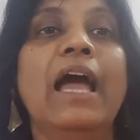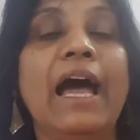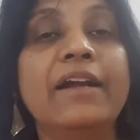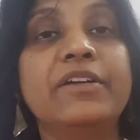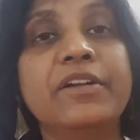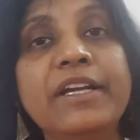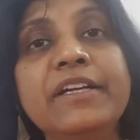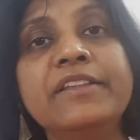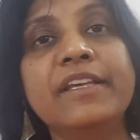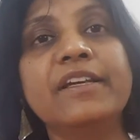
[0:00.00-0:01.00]
And
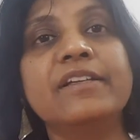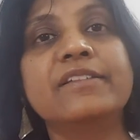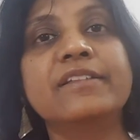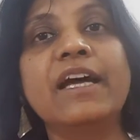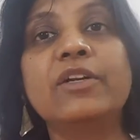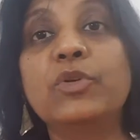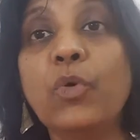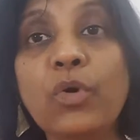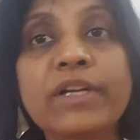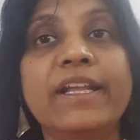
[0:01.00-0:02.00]
treat things that
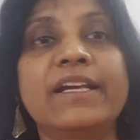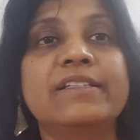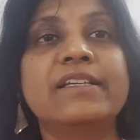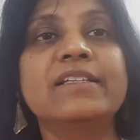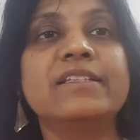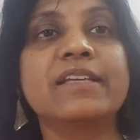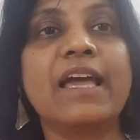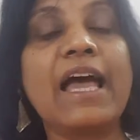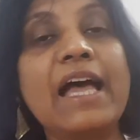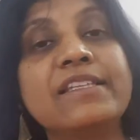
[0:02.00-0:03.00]
don't exist
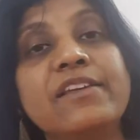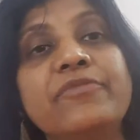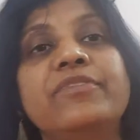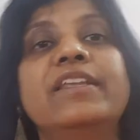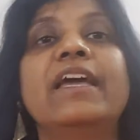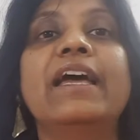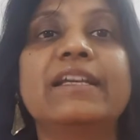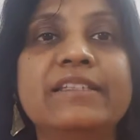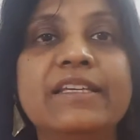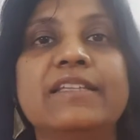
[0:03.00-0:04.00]
as if they
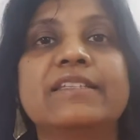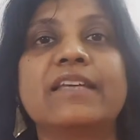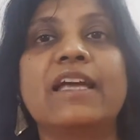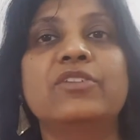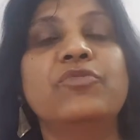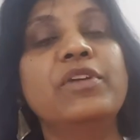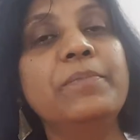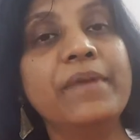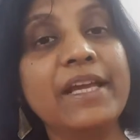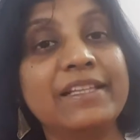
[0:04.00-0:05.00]
exist, and you will
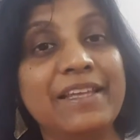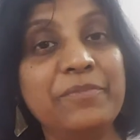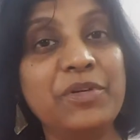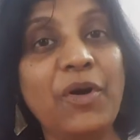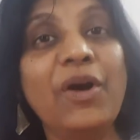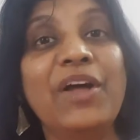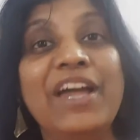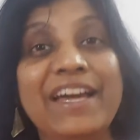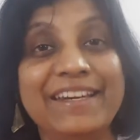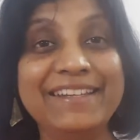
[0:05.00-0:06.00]
make them your
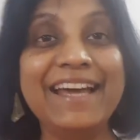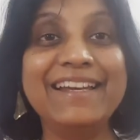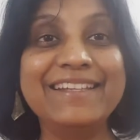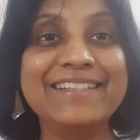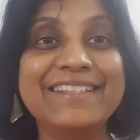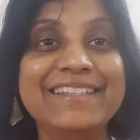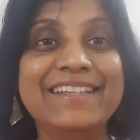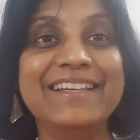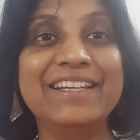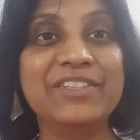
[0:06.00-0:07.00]
reality.
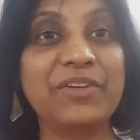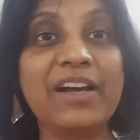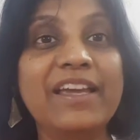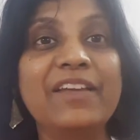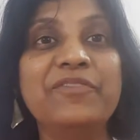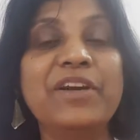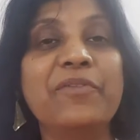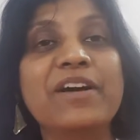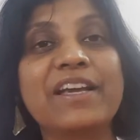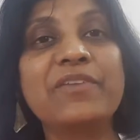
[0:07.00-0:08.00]
So again, we are
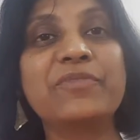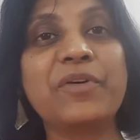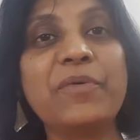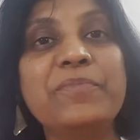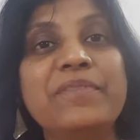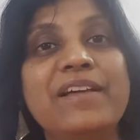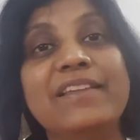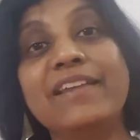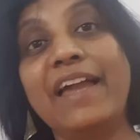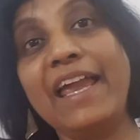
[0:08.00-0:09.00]
working from
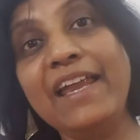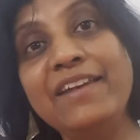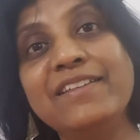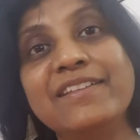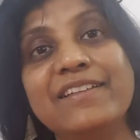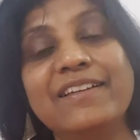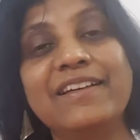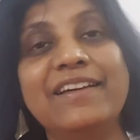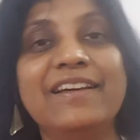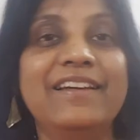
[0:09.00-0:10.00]
the end
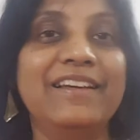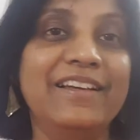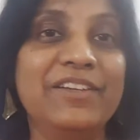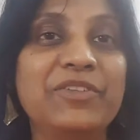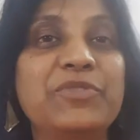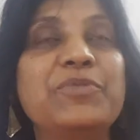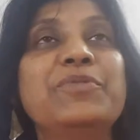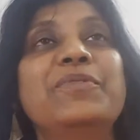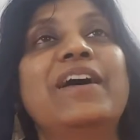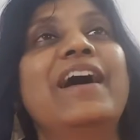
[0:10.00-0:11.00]

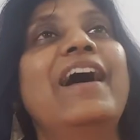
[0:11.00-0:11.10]
to